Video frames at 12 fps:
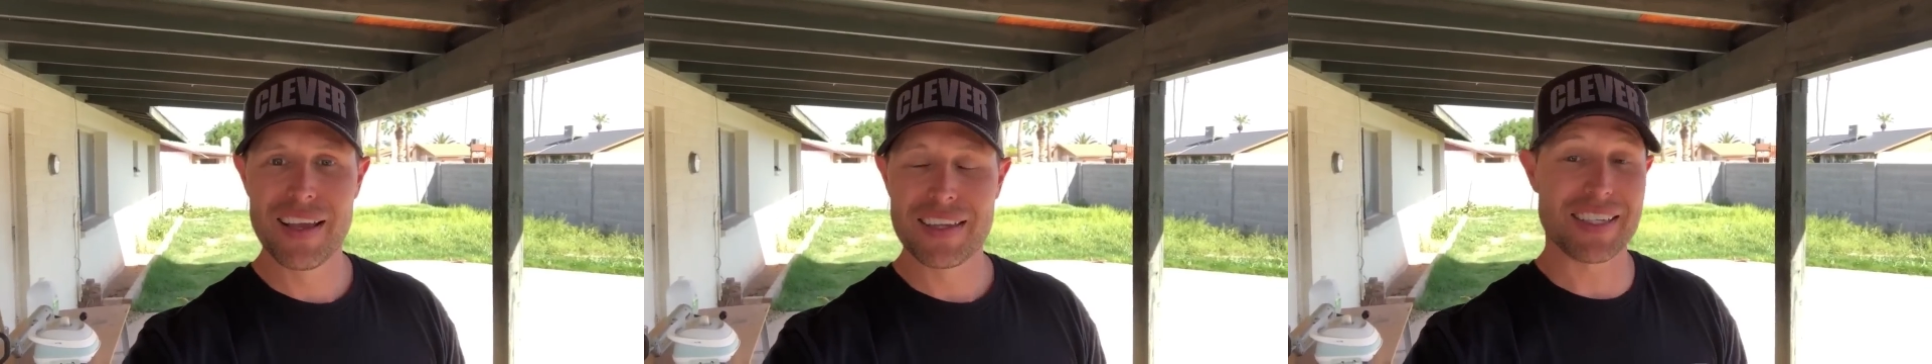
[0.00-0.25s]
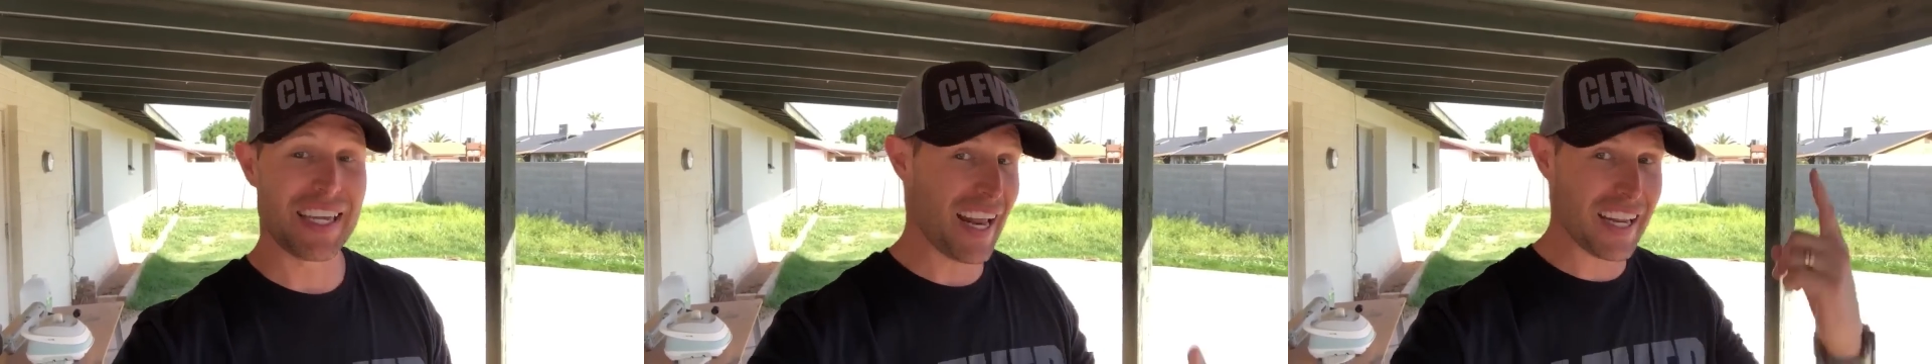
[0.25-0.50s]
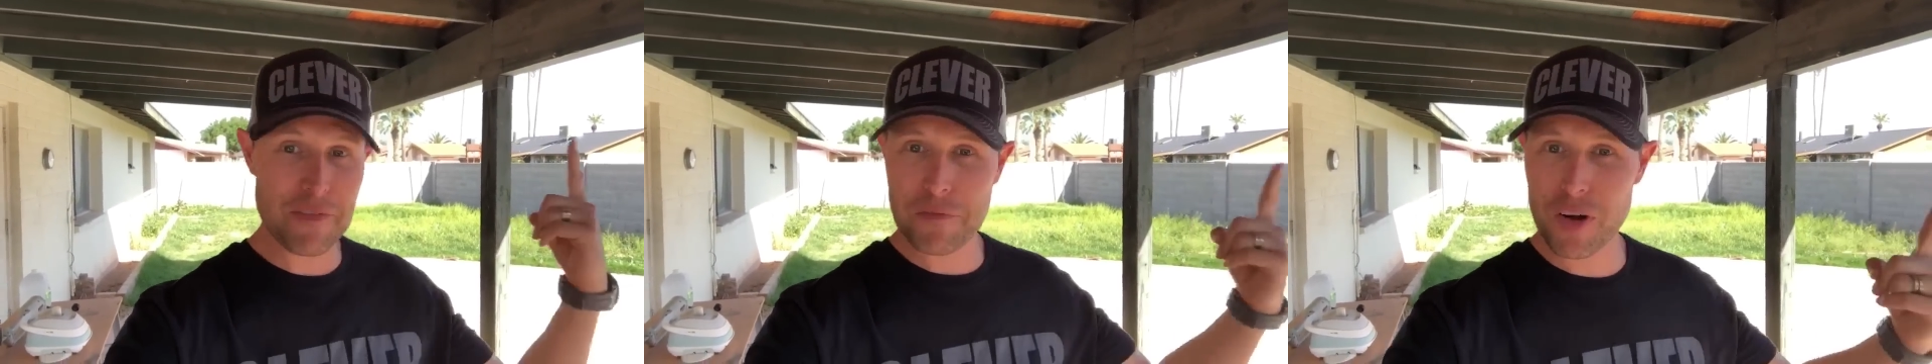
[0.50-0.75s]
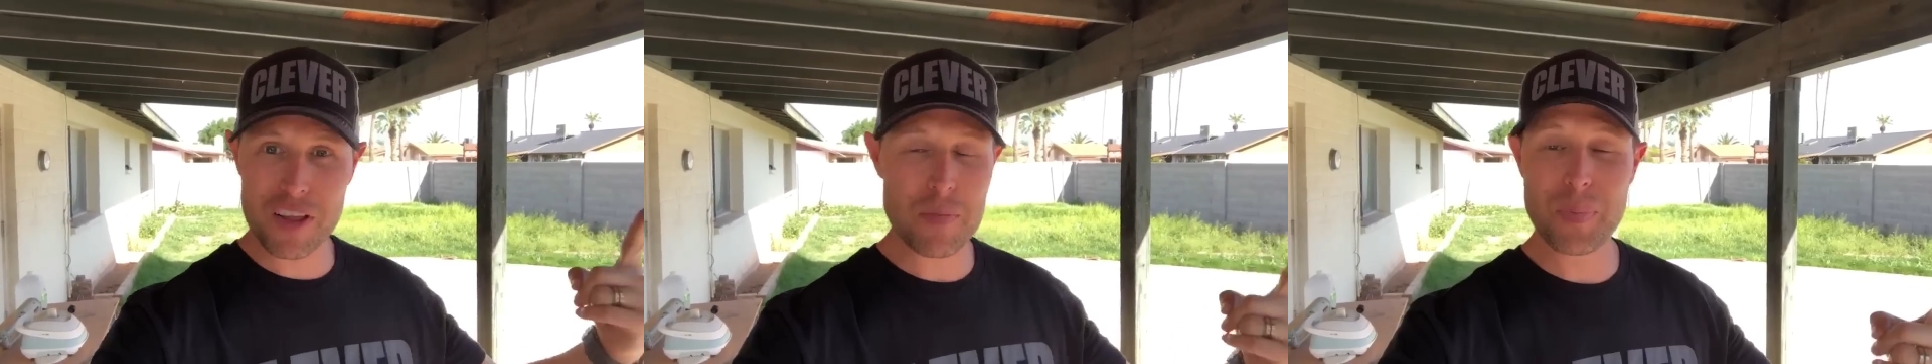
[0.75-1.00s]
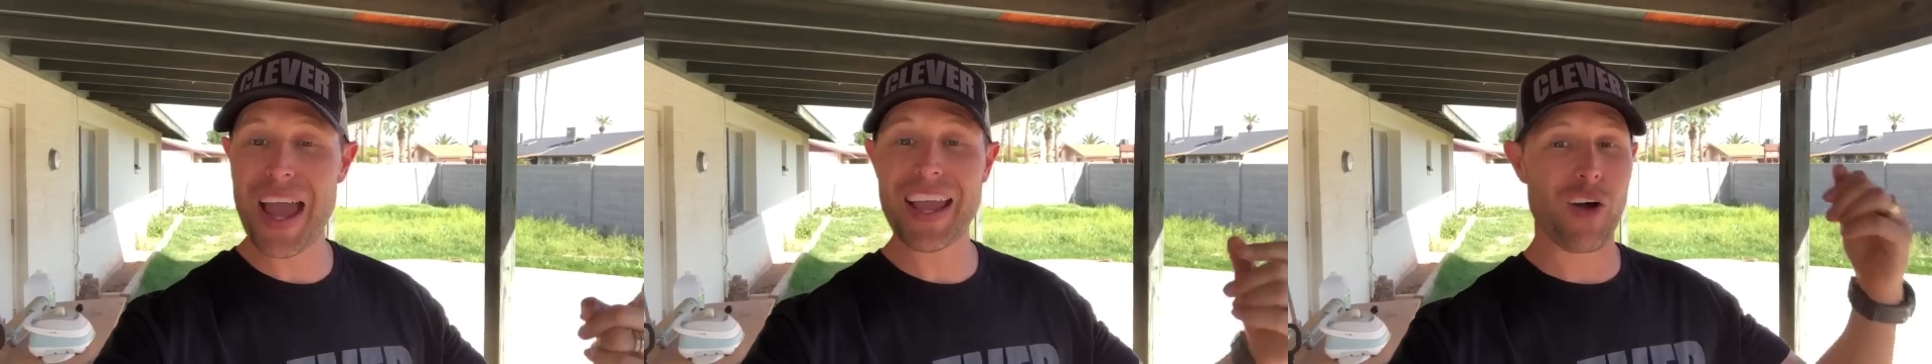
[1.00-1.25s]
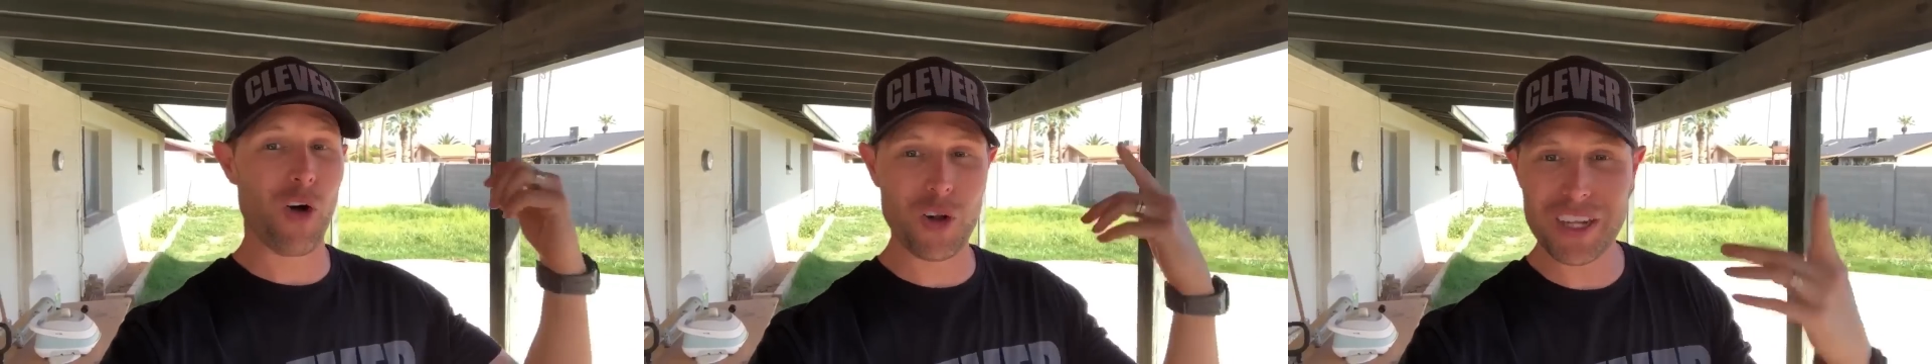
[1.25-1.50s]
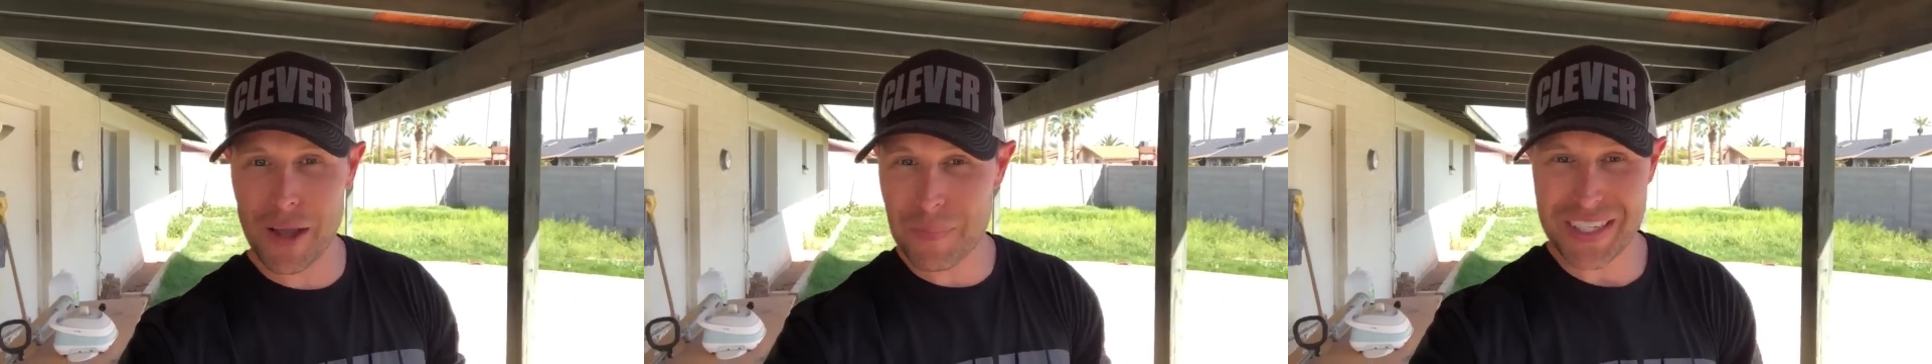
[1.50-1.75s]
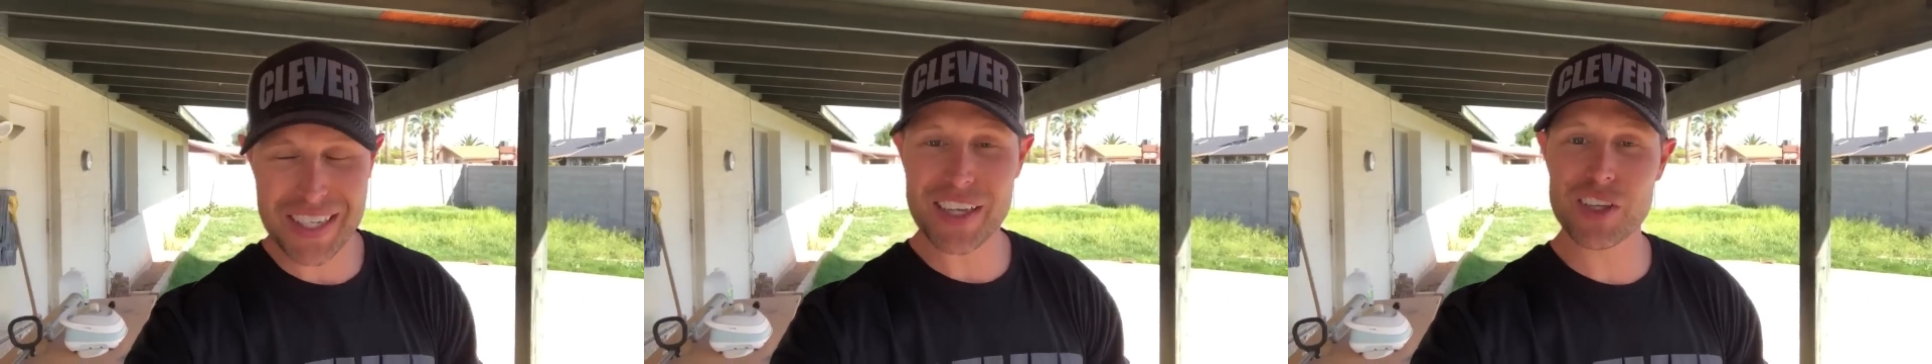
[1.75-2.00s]
standing in front of the bank, holding up
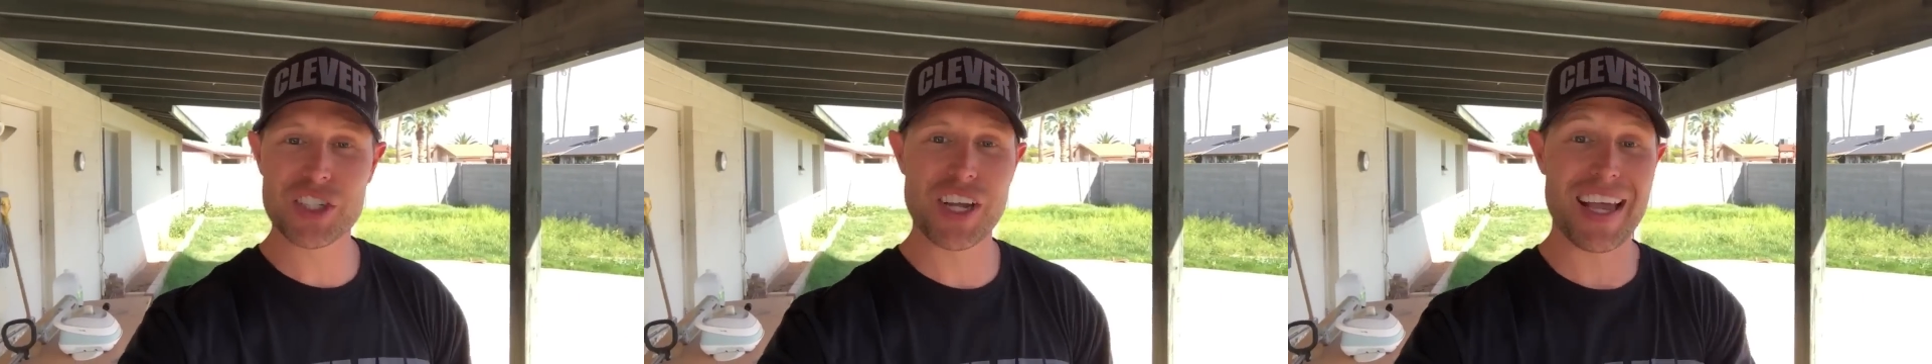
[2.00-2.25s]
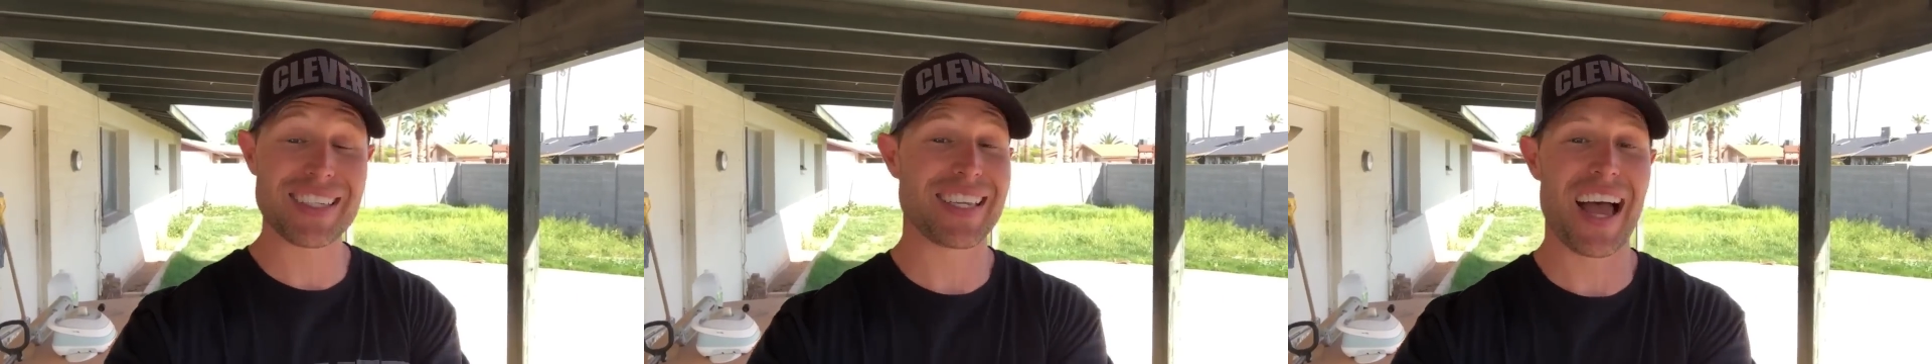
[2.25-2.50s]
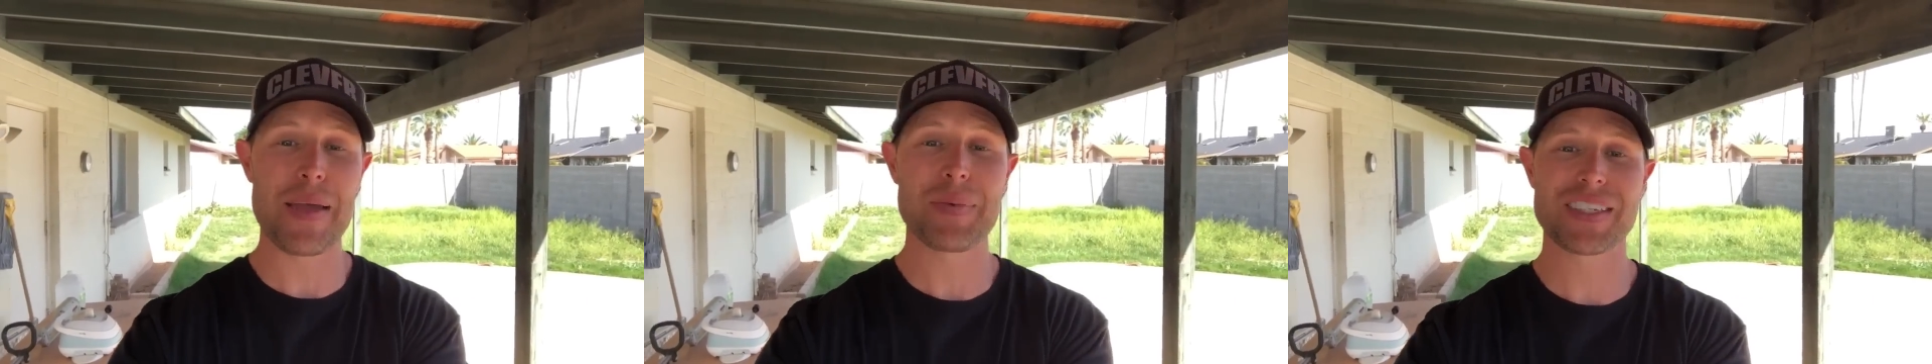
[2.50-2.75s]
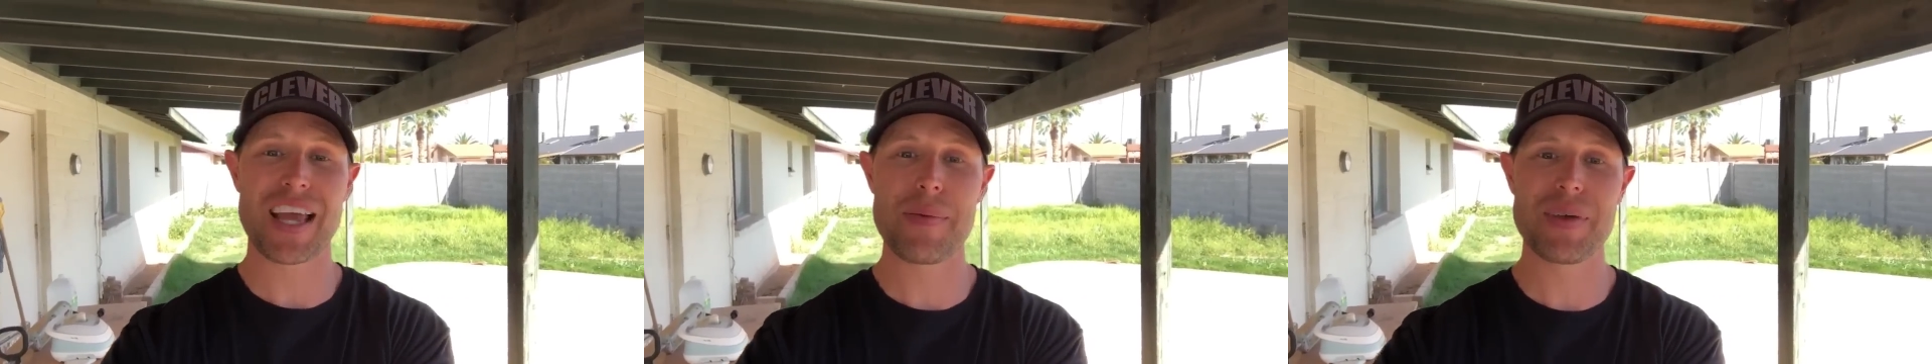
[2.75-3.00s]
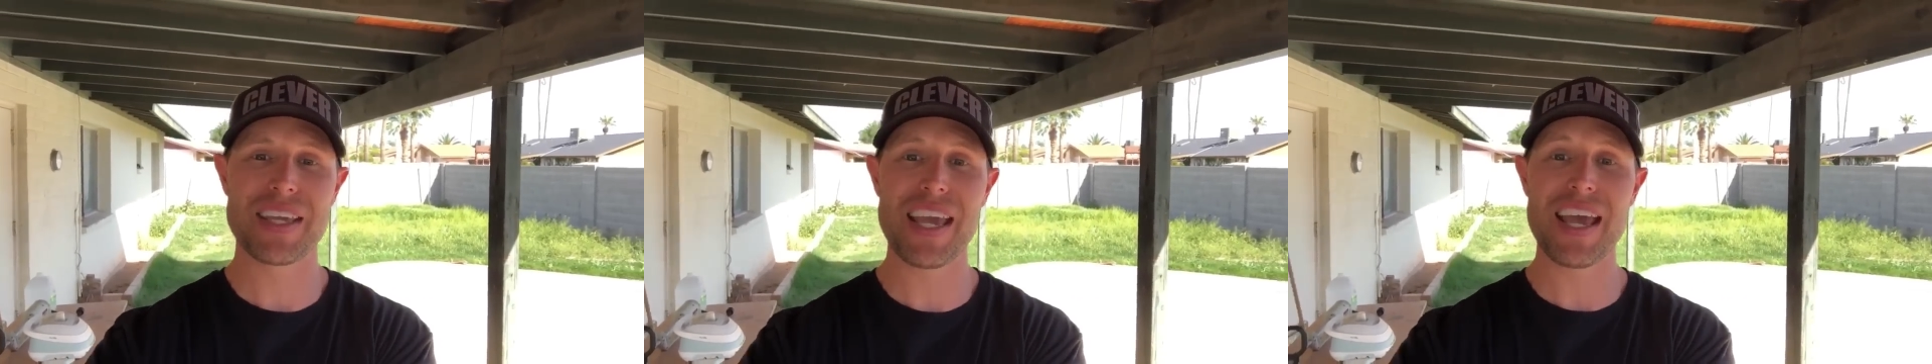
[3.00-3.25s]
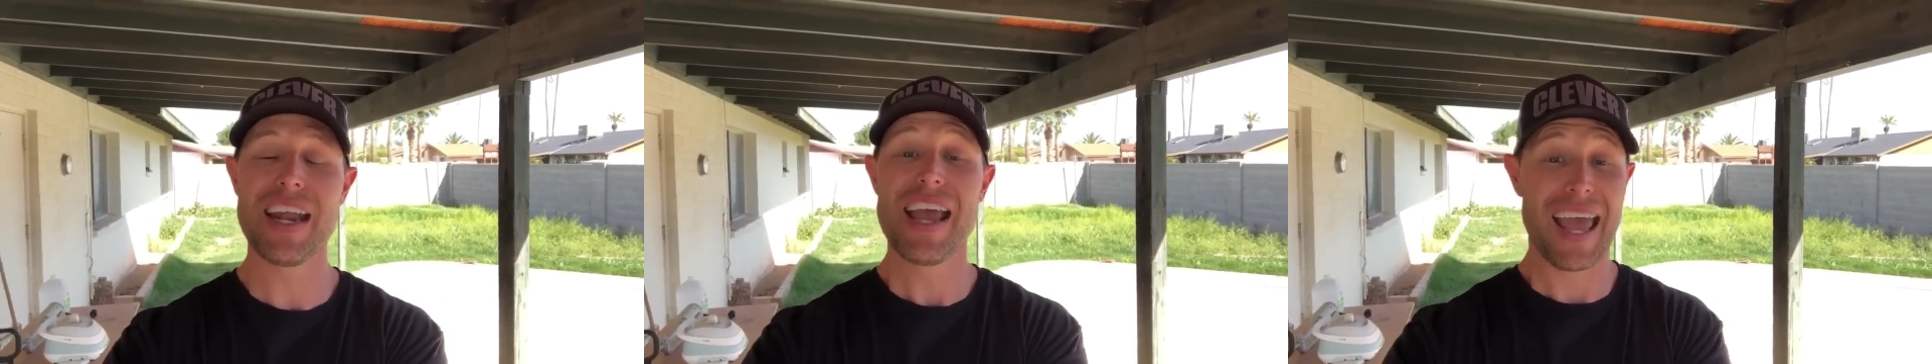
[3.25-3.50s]
his deal checks time and time again.